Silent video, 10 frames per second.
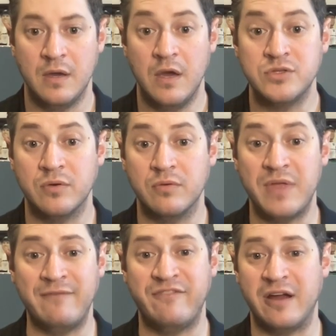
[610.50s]
So
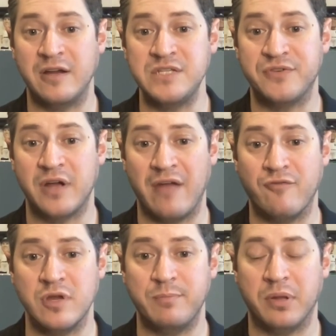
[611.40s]
that varies for
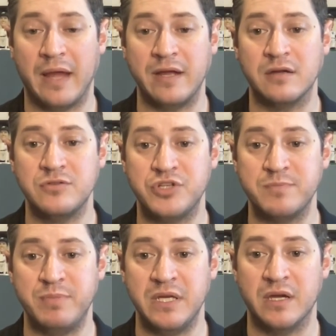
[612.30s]
every player
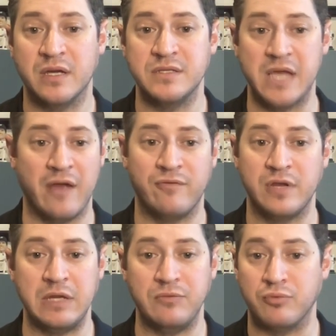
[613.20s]
just because
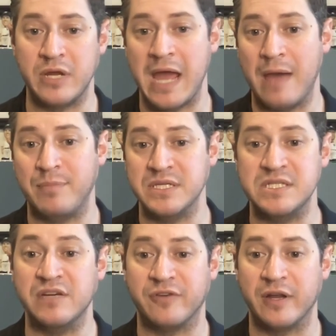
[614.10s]
every rehab is
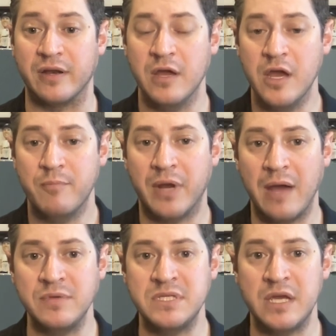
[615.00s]
different. But I
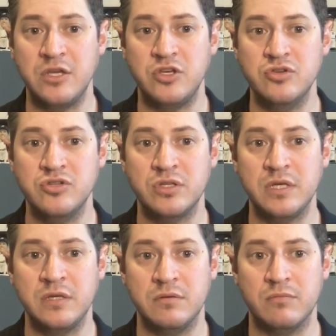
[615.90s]
would say
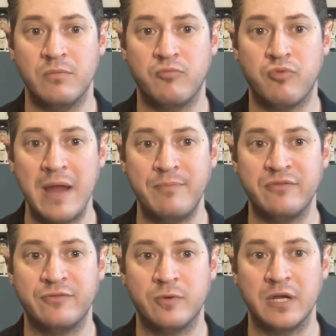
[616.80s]
usually right
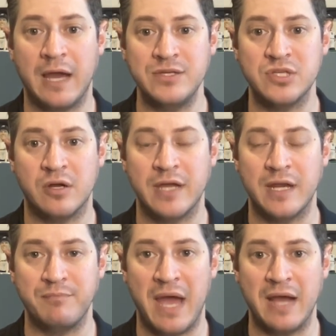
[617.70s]
before guys start
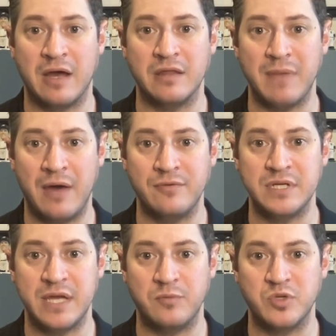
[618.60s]
getting back on the mound
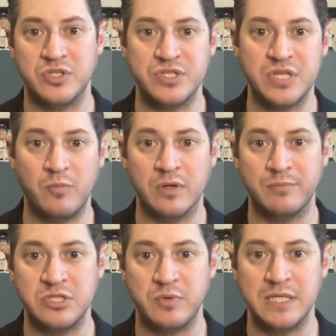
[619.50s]
again, which is somewhere
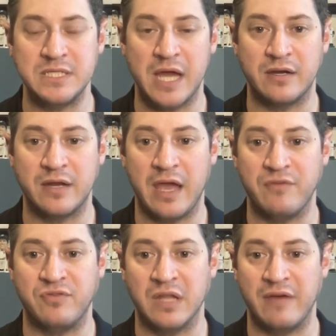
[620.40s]
between 10 and a
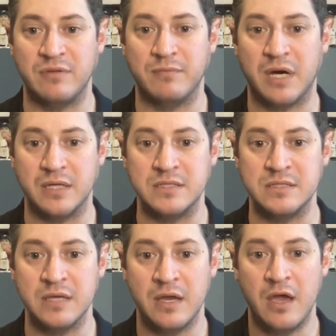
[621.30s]
half, 11
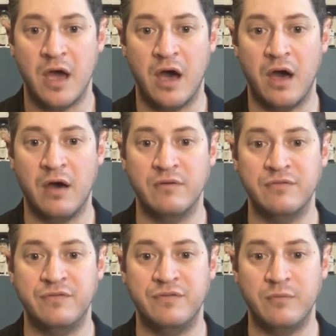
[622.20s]
months
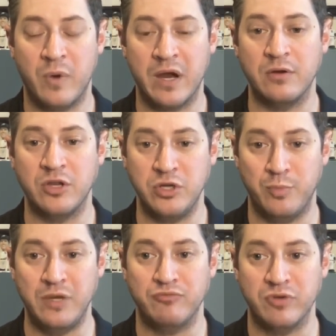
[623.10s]
of where
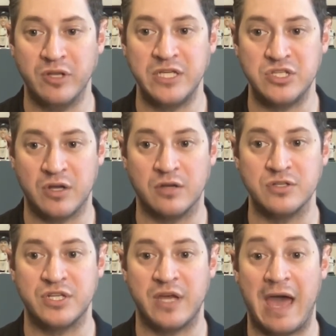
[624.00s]
we really start
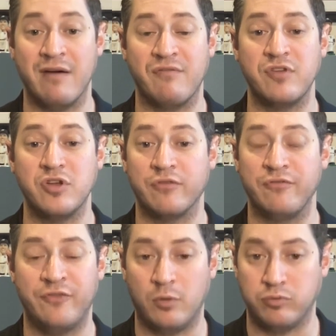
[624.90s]
to have your
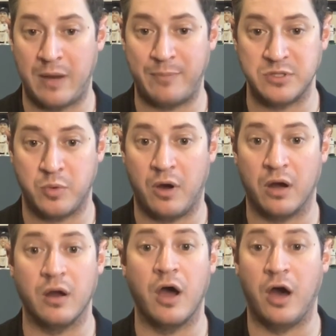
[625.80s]
full
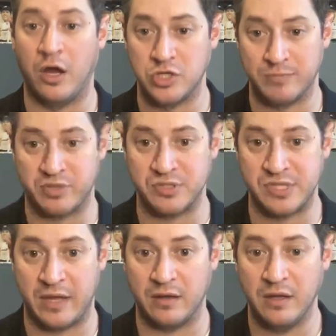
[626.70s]
repertoire
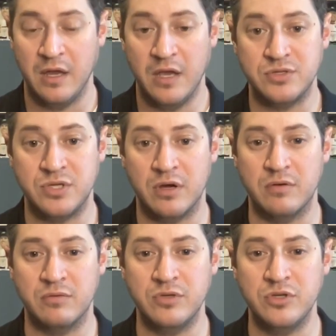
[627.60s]
100%.
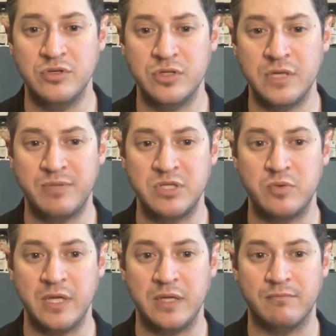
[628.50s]
So usually
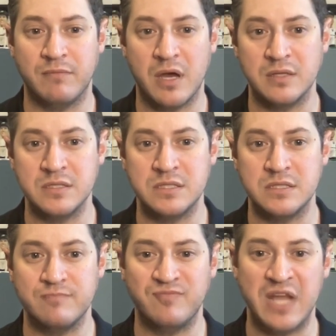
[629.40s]
between
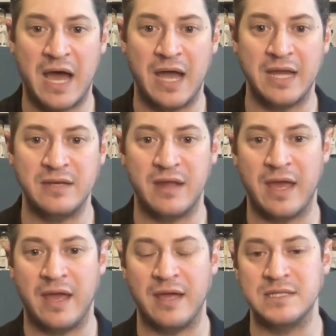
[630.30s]
months 9
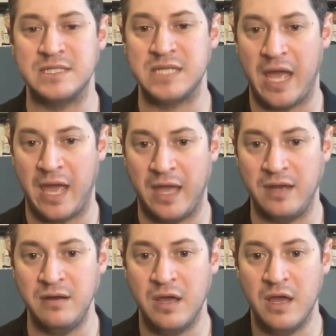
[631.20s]
and
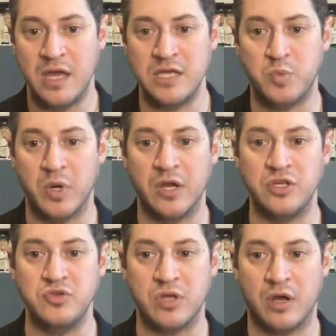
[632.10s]
10 is where
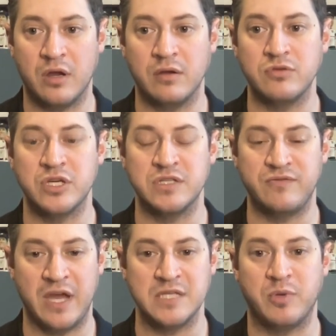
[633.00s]
you start just
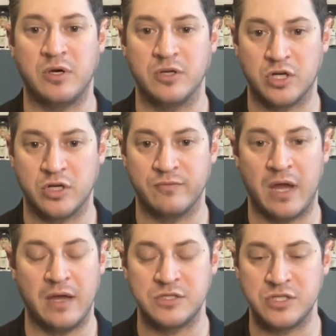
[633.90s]
fastball
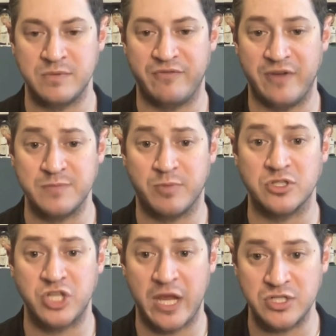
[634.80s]

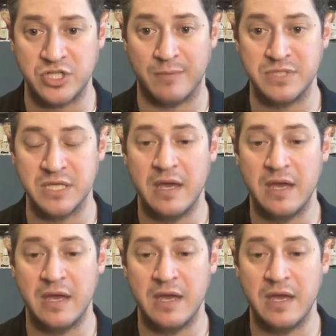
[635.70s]
changeups.